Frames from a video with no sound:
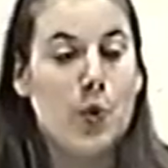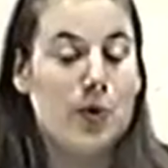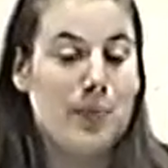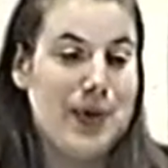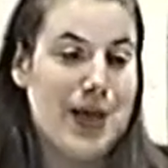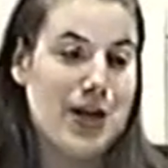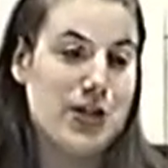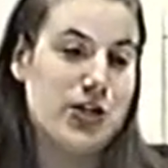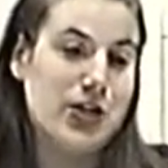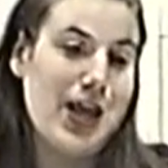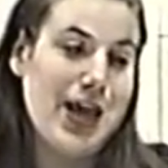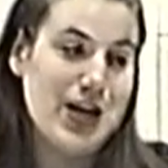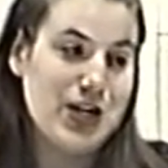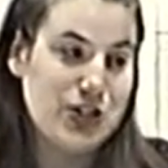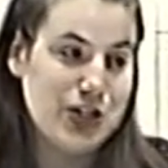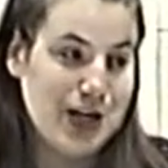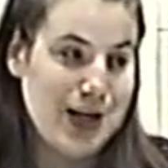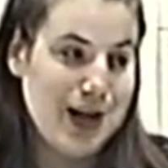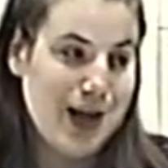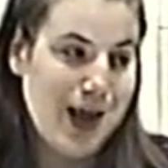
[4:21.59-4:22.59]
will be
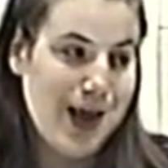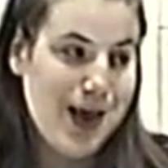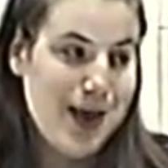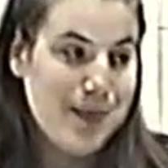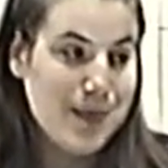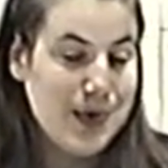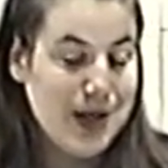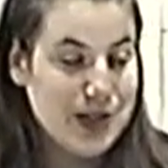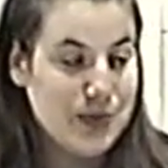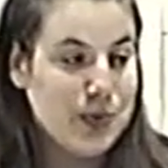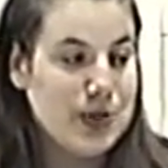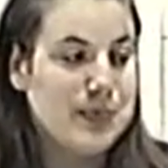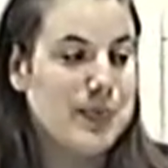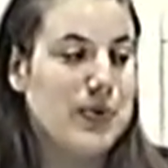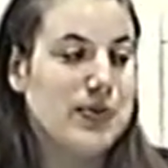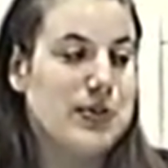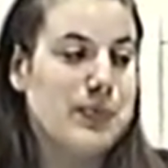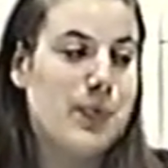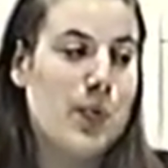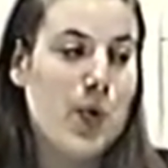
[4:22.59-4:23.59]
education. That's what's
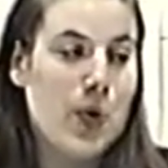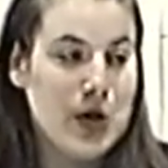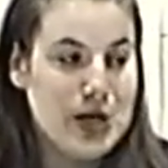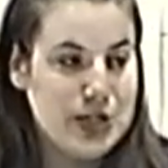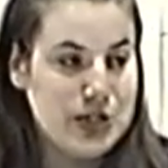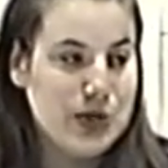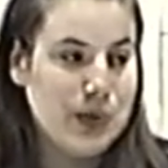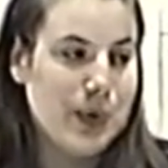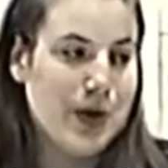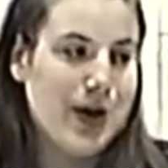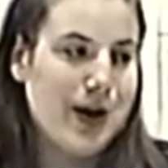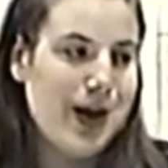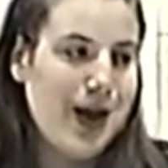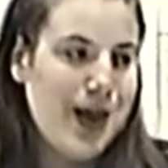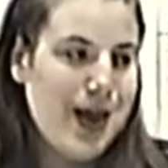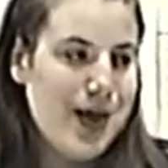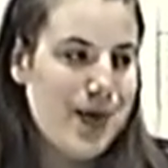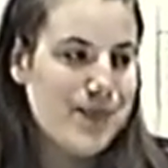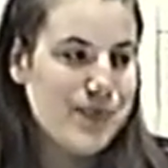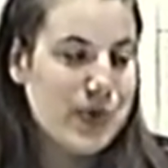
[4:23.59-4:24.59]
most important to her.
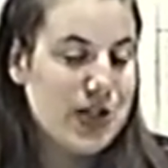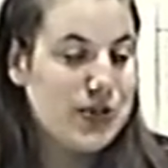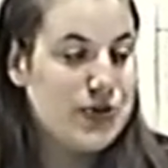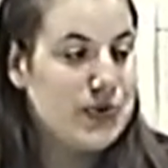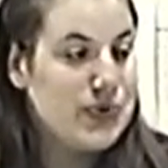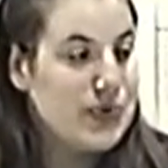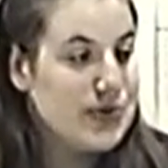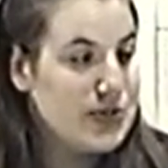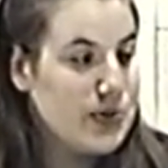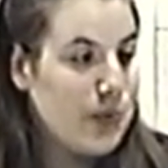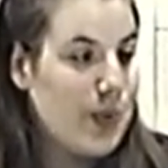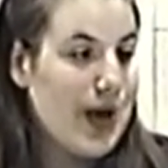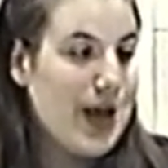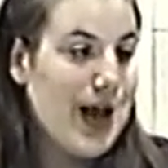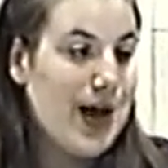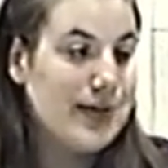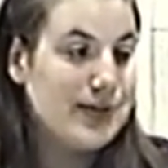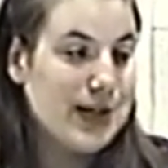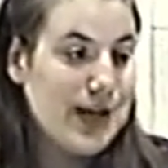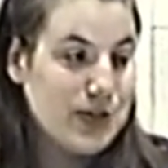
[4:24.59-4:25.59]
And she used the White
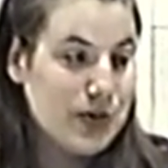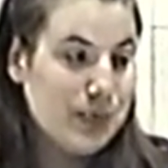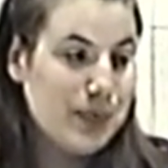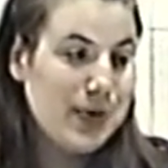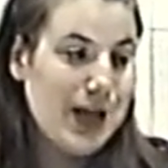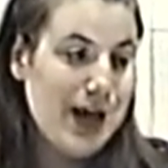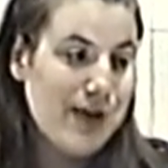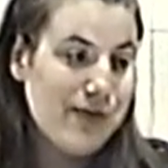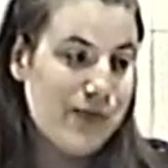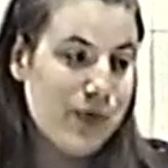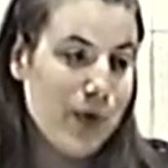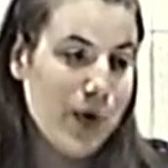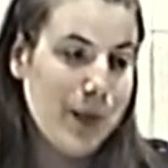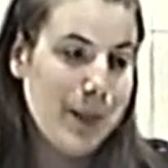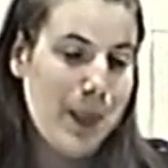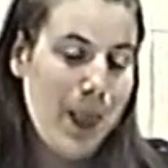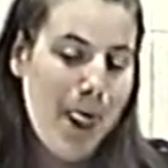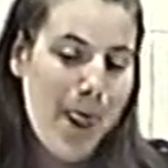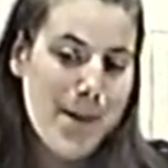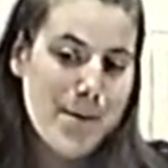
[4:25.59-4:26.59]
House as her platform.
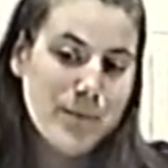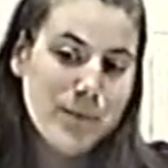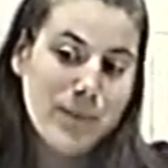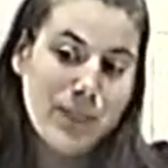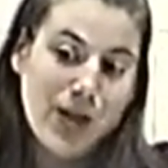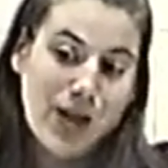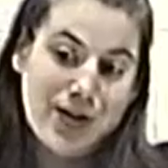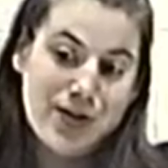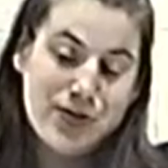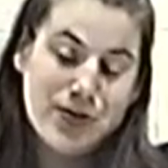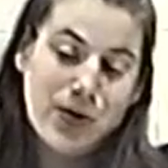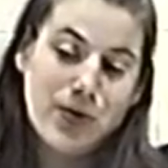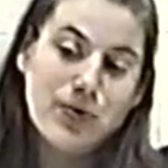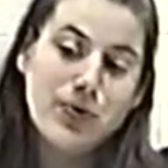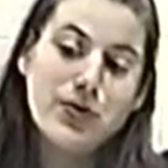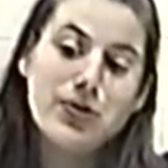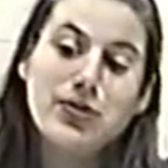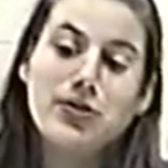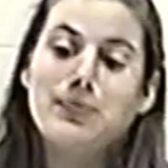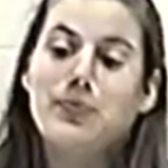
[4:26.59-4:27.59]
And
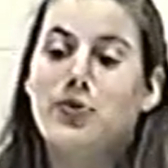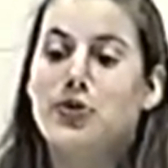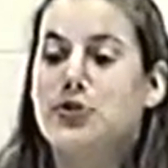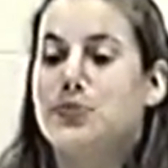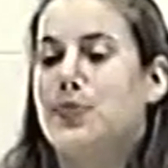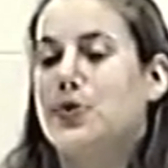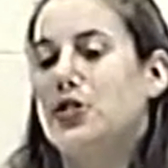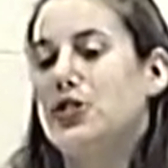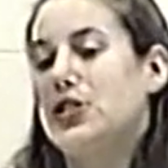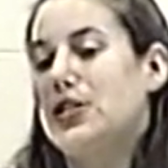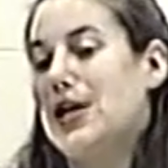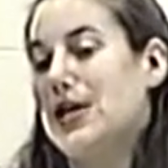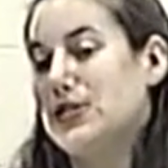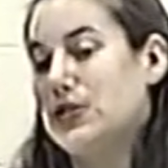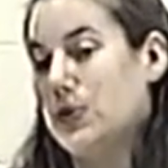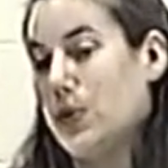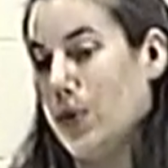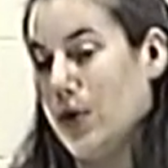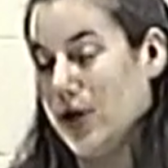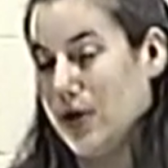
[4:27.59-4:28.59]
so Bush can
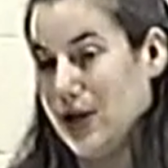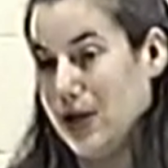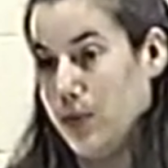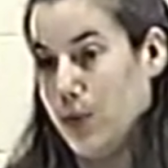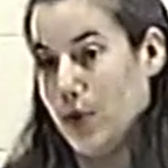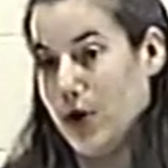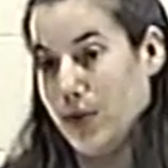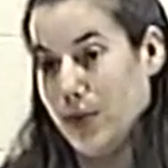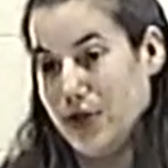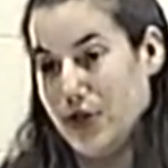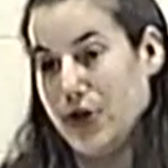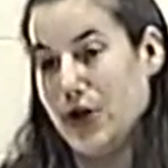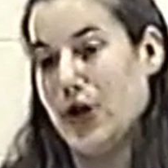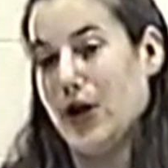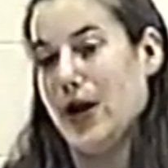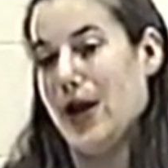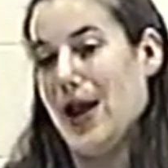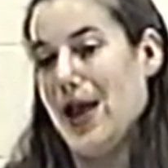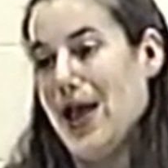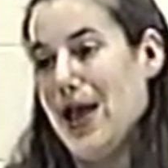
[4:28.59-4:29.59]
also work with
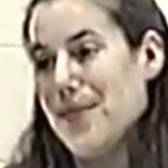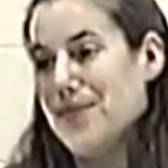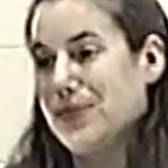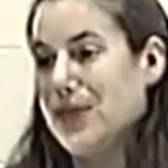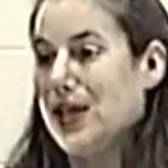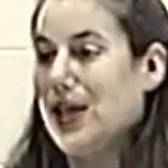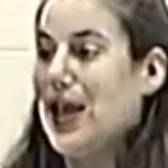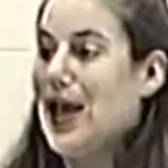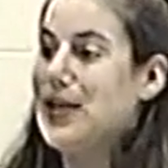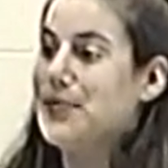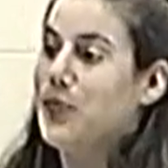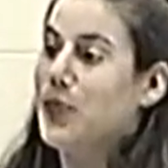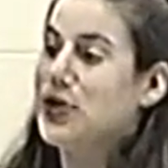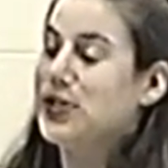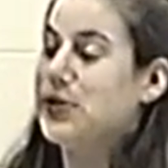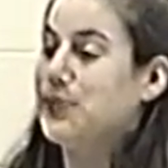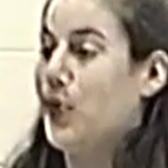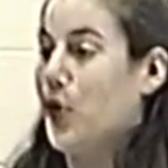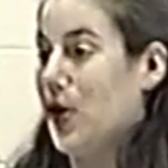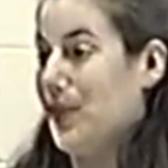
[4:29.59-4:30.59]
her. He had more
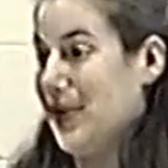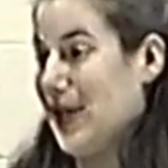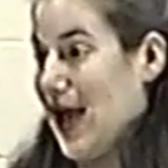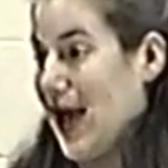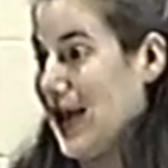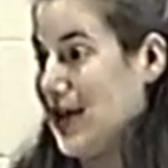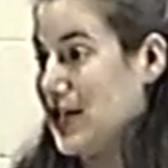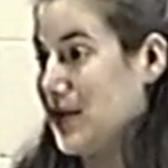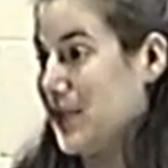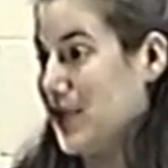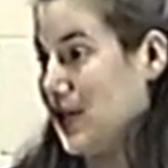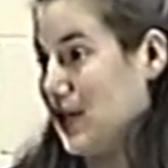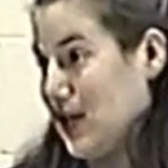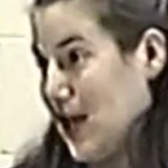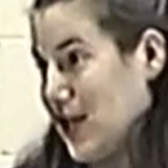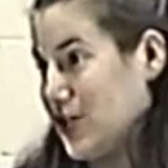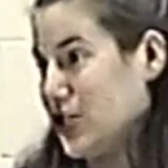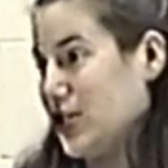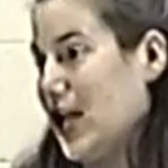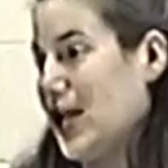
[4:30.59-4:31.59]
support behind him in the
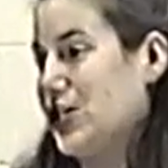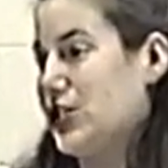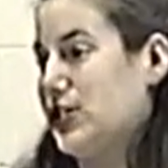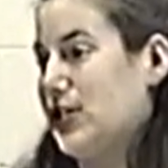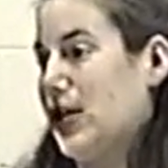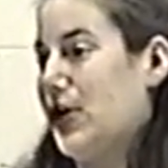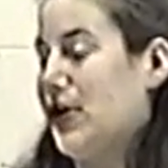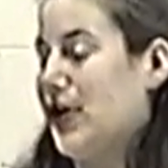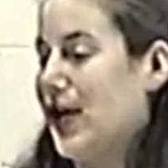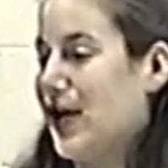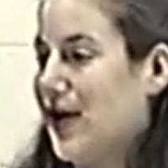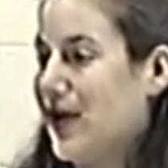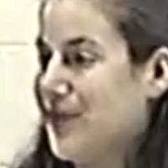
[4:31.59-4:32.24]
education area,